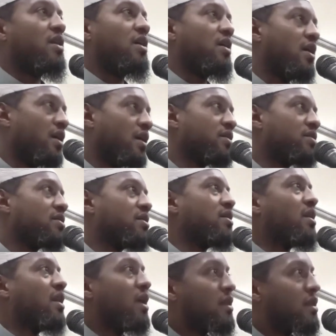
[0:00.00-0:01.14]
can hear us, and
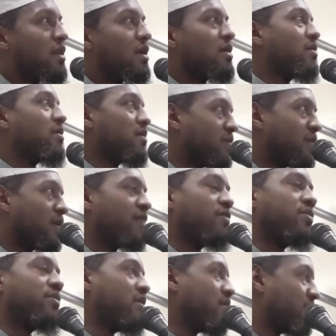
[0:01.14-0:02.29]
then they think,
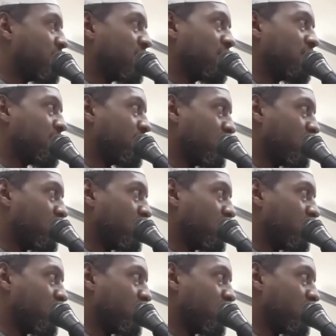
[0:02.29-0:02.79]
whatever we doing.